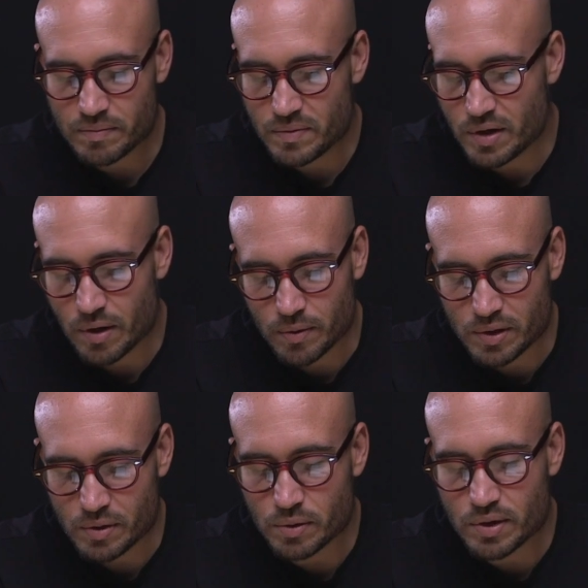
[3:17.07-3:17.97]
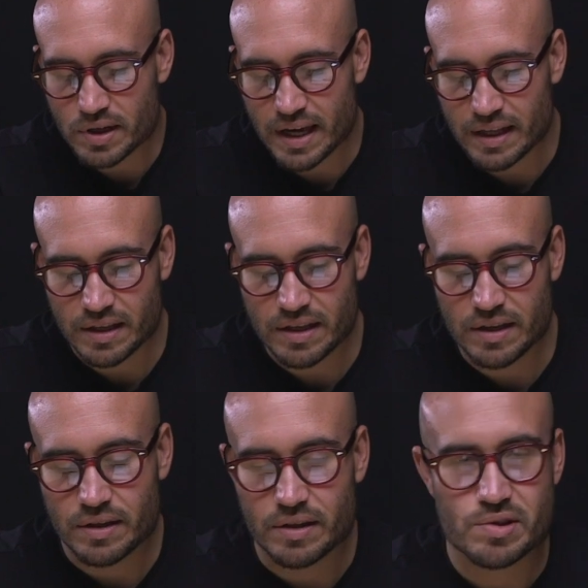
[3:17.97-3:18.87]
you know, when you look at
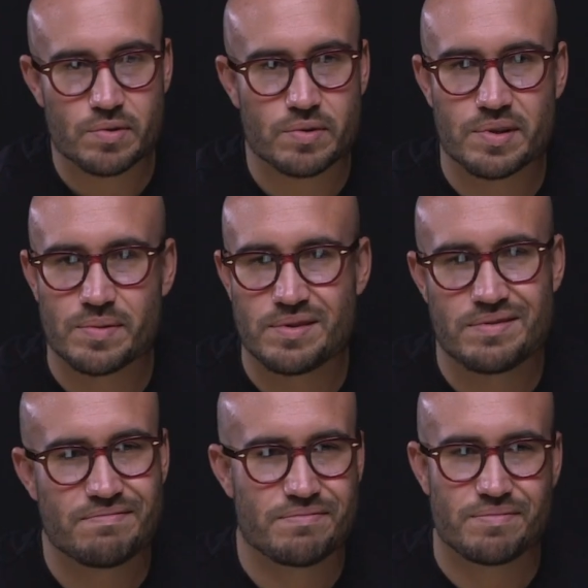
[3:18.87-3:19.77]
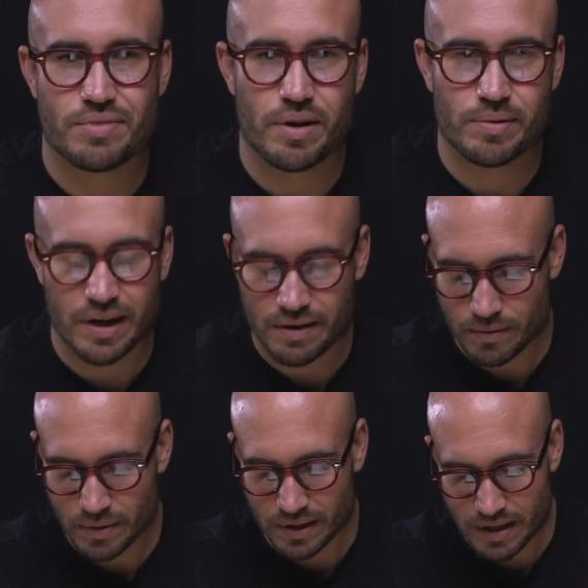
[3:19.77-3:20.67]
the source image, probably not even
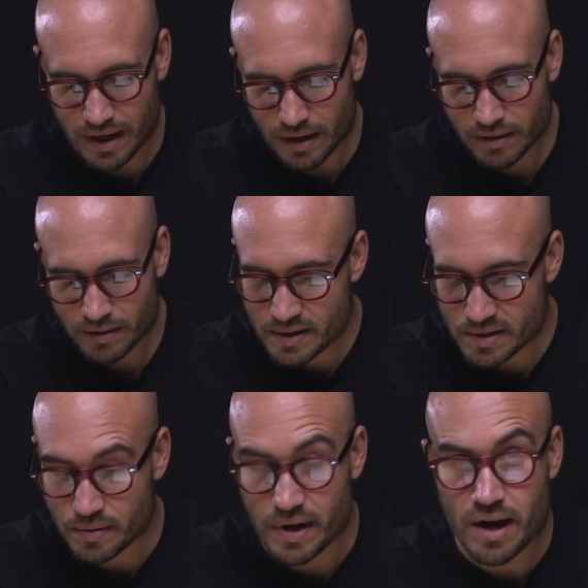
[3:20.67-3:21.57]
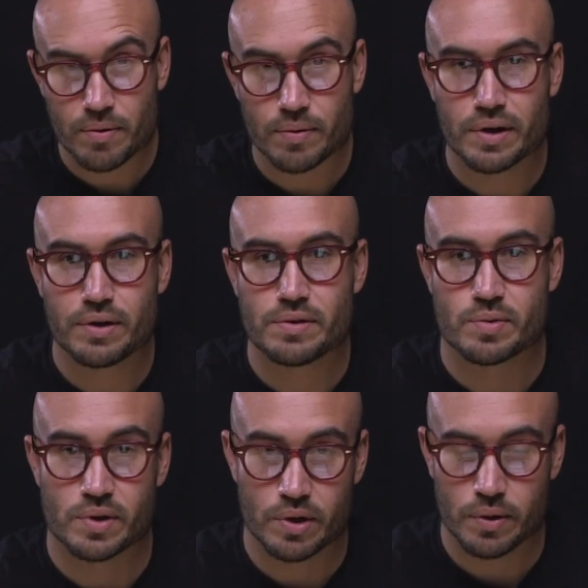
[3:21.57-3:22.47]
really there. So now what we're going to do is
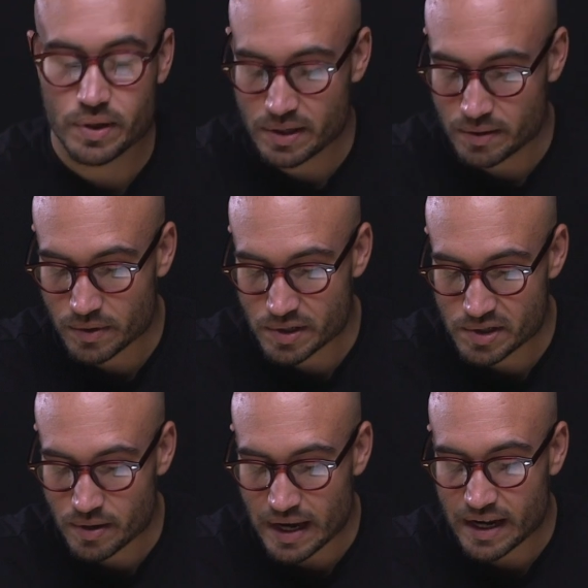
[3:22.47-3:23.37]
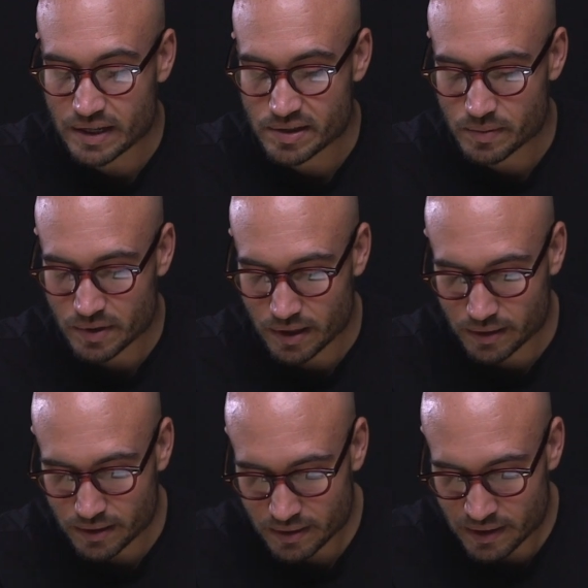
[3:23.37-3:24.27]
we're going to go in, we're going to start adding some
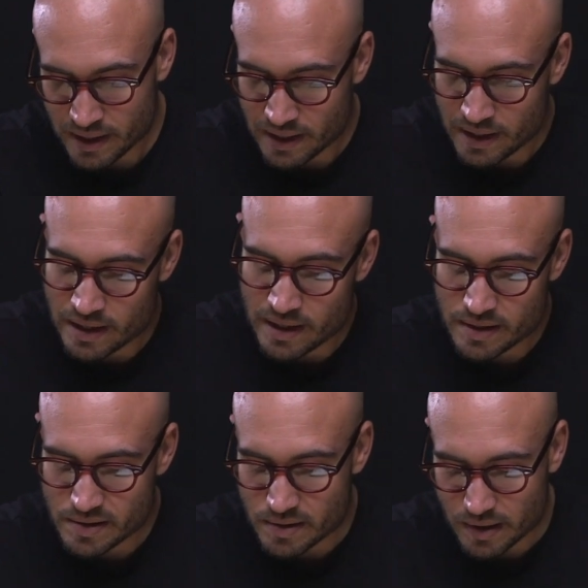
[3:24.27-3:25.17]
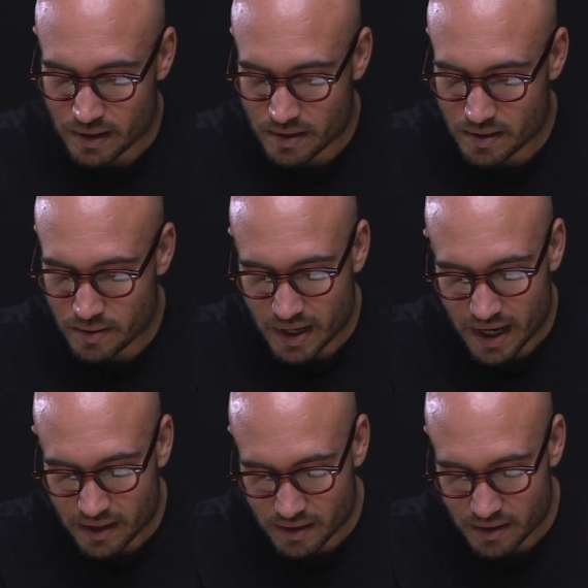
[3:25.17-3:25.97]
color. So how you do that